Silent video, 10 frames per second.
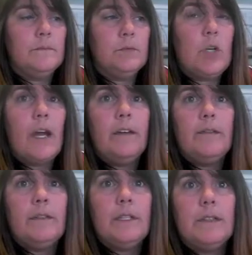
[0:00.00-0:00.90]
drive
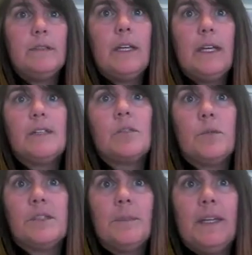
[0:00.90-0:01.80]
and had school
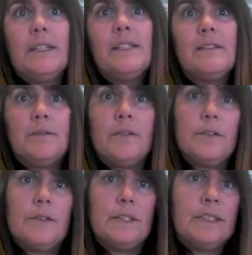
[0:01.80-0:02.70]
supplies
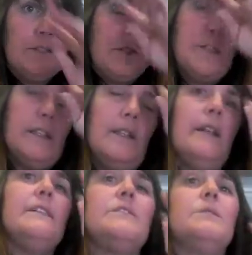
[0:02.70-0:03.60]
for the teachers in the
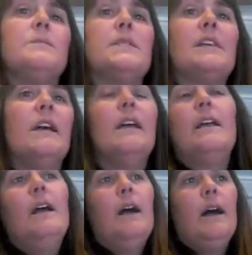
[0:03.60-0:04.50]
classrooms.
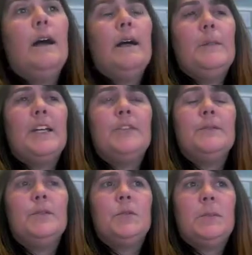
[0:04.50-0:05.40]
Um, I know
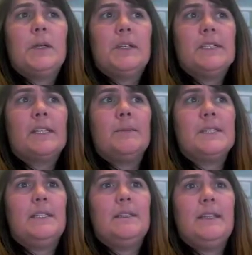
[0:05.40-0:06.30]
Newberry's
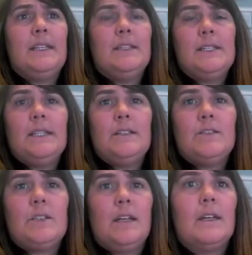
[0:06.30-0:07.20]
comes in and they
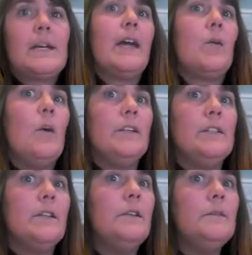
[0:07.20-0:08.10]
teach like
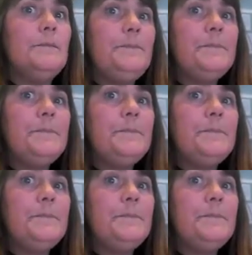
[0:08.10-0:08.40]
Taekwondo